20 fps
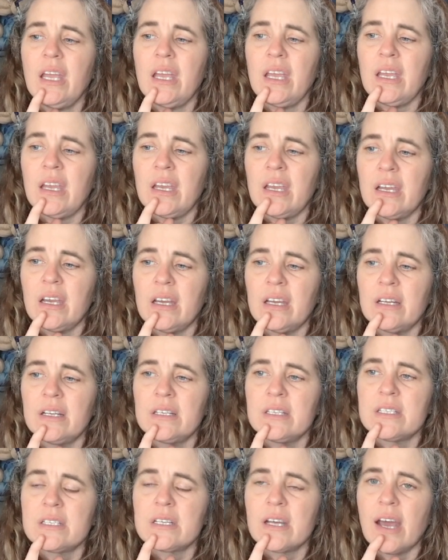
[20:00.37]

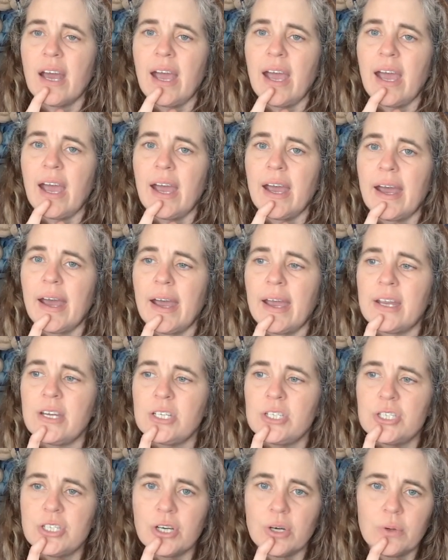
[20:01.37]
and I
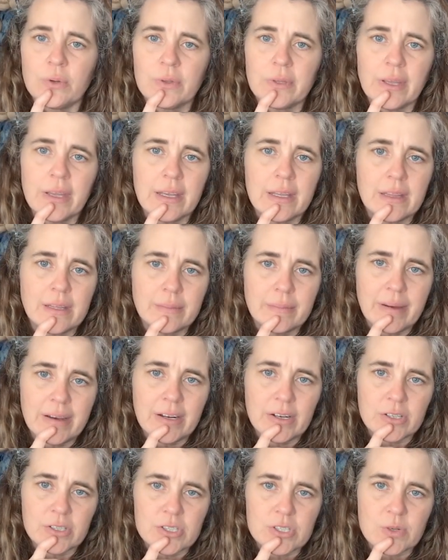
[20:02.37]
don't like the
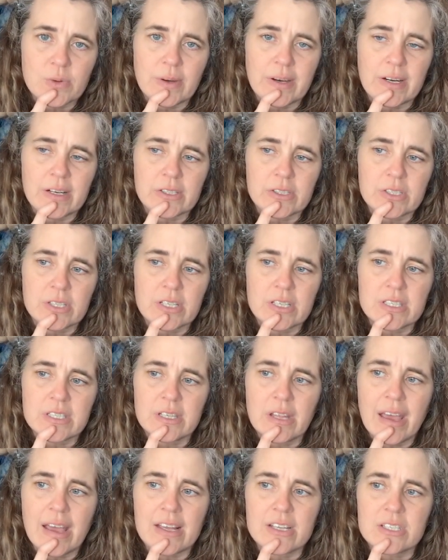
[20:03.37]
mitered squares because
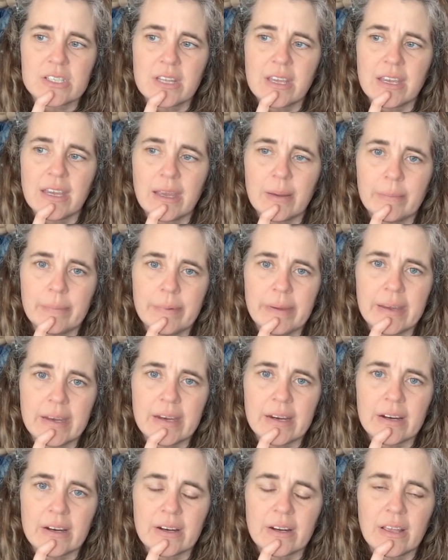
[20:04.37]
as they get
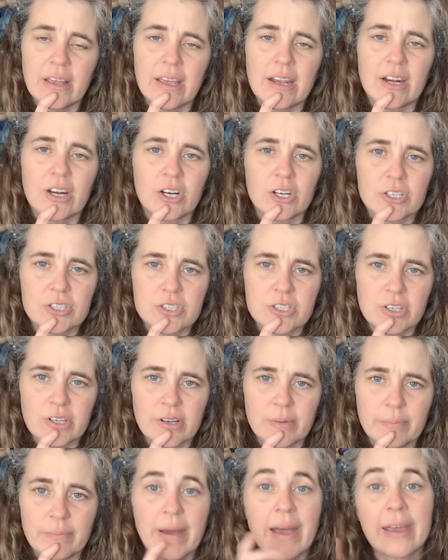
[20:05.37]
bigger, it hurts
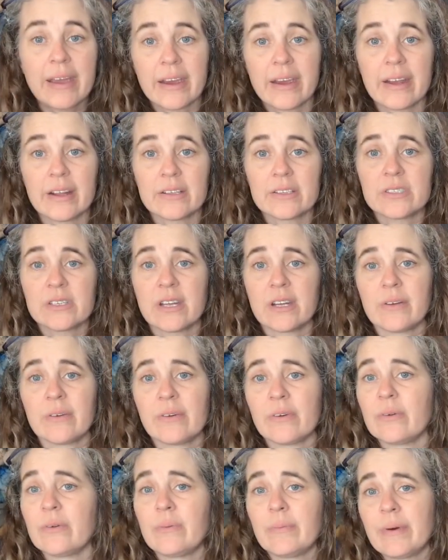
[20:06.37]
my hands. I
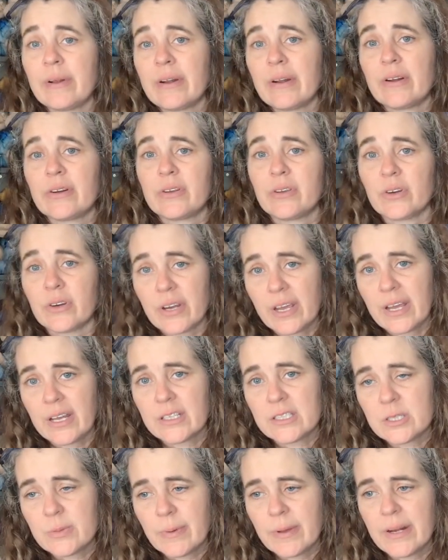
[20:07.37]
don't know about your
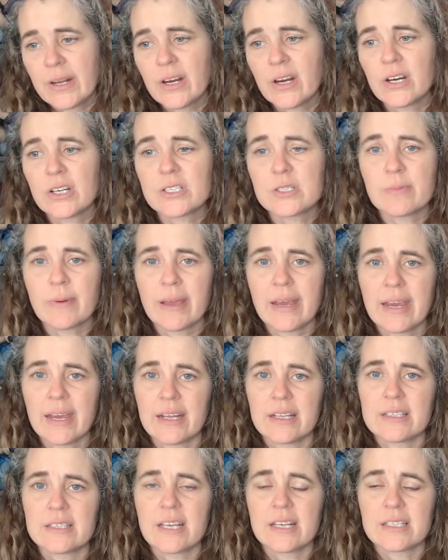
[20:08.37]
hands, but it hurts my
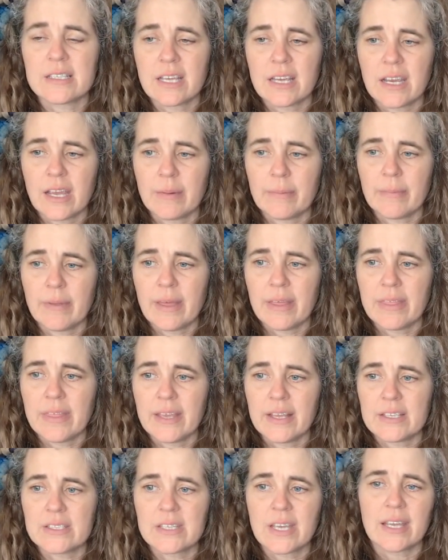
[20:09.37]
hands as they get,
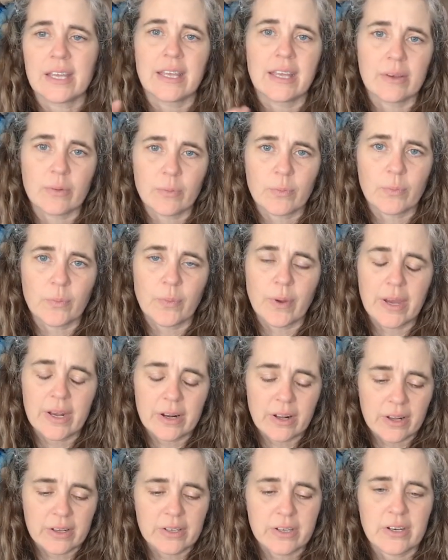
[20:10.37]
things like get weight
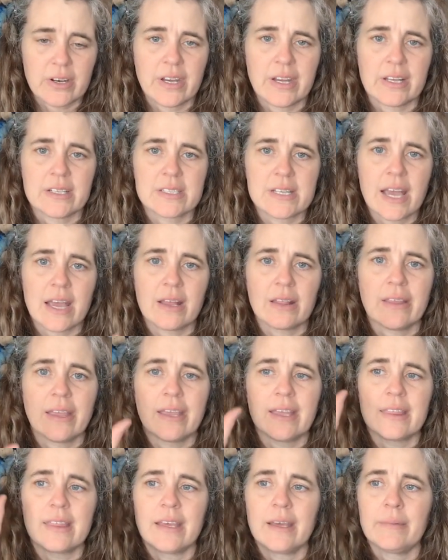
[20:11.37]
on your hands. I
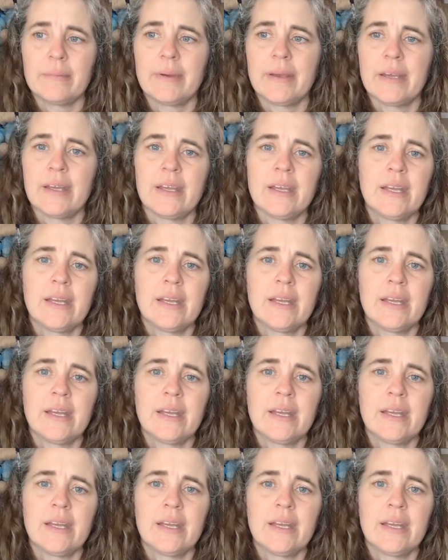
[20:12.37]
like them.